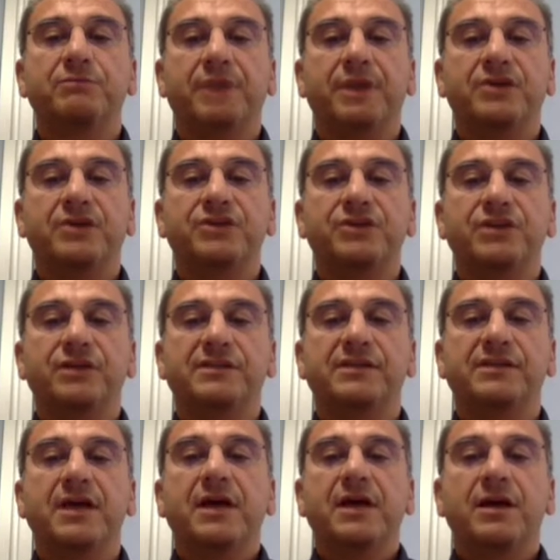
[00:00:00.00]
patients
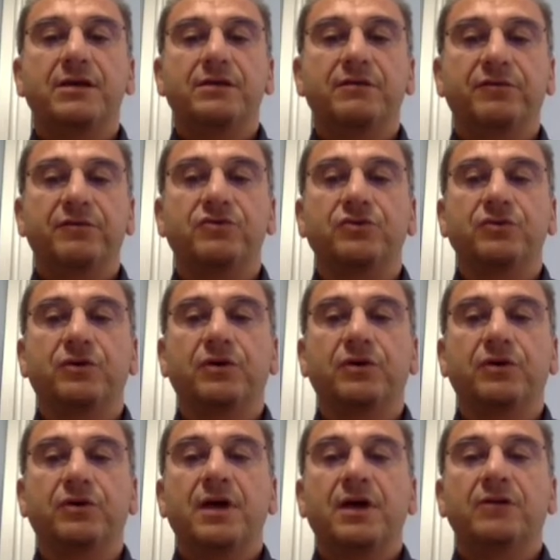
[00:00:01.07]
in the future:
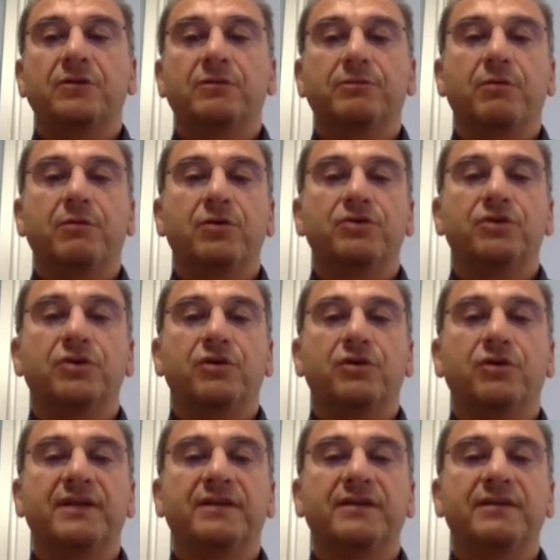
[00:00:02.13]
the promotion
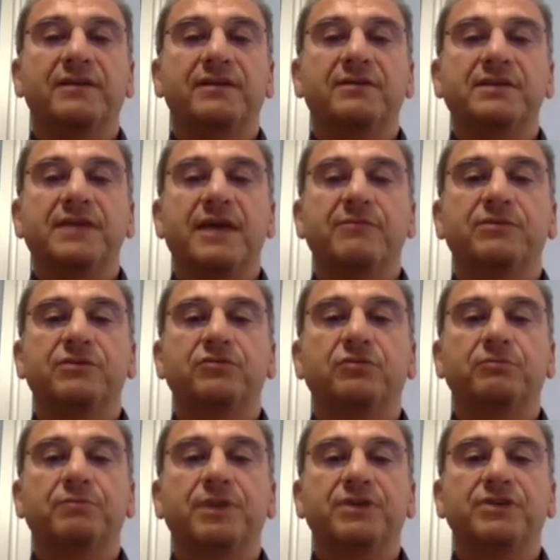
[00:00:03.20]
of activities aimed
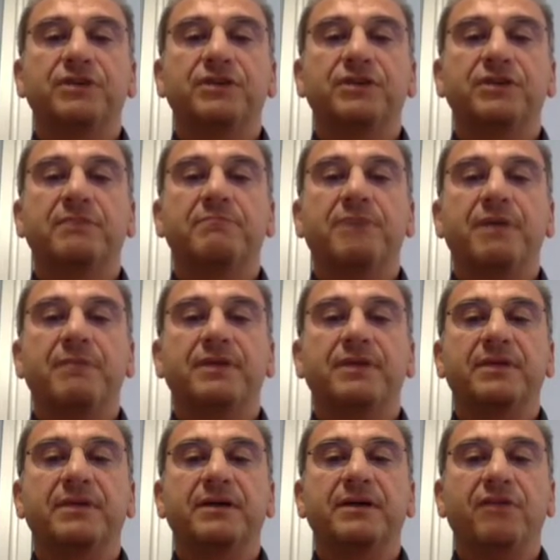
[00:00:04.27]
to patient and
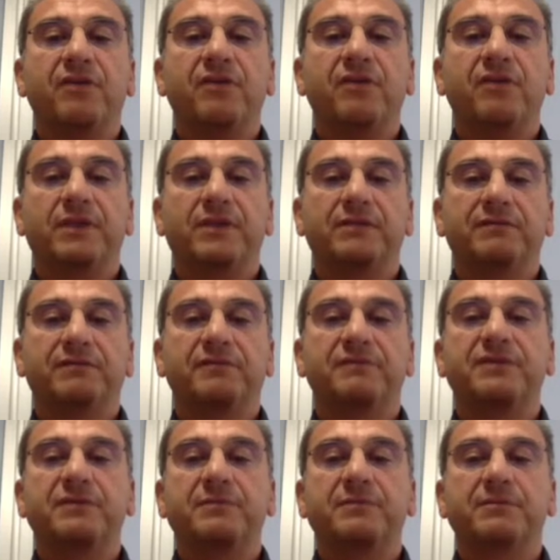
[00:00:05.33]
public involvement,
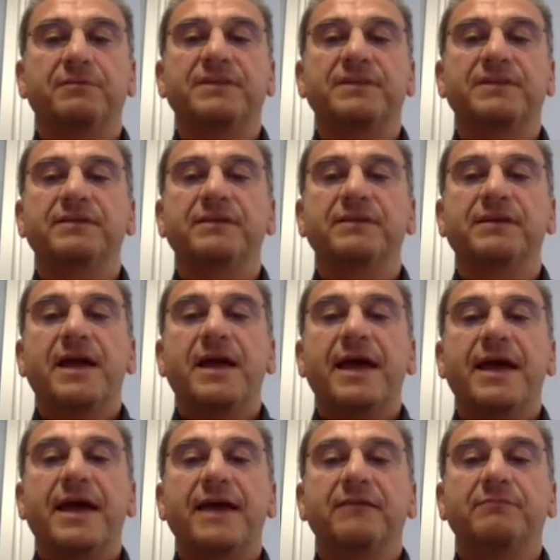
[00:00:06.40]
15%,
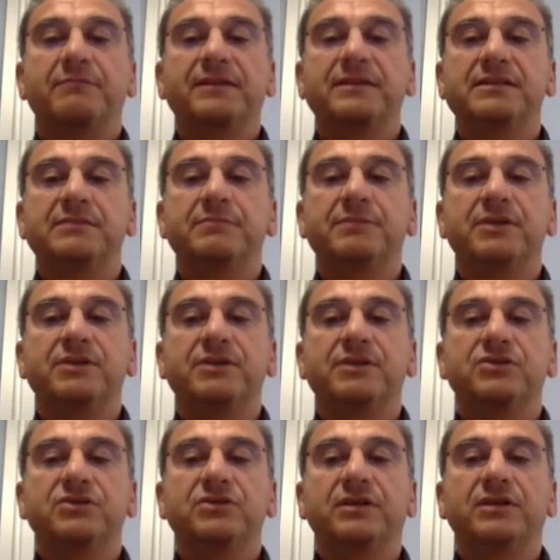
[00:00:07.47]
and
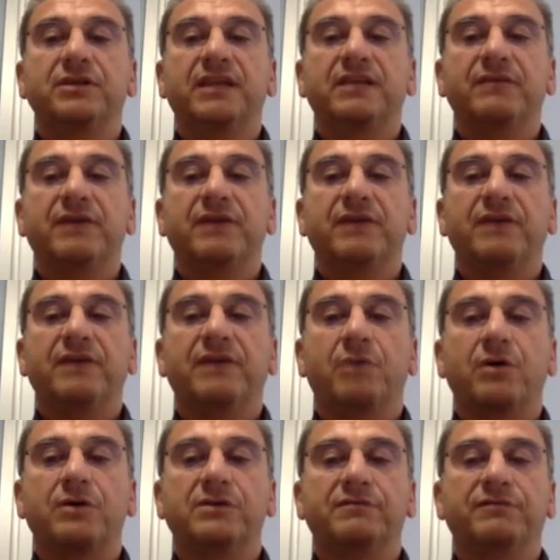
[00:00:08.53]
participation in advisory
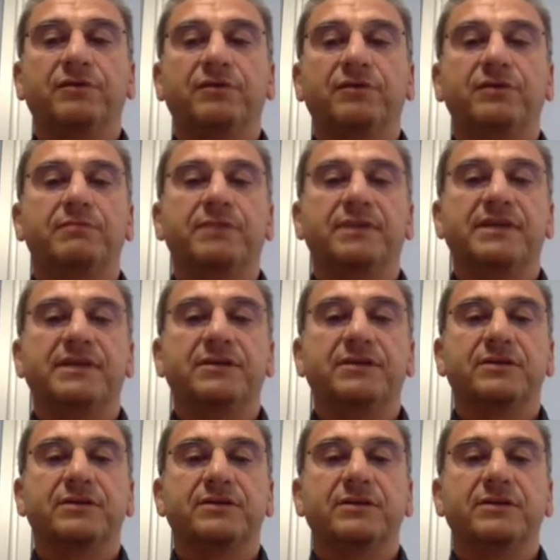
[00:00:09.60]
boards, 14%.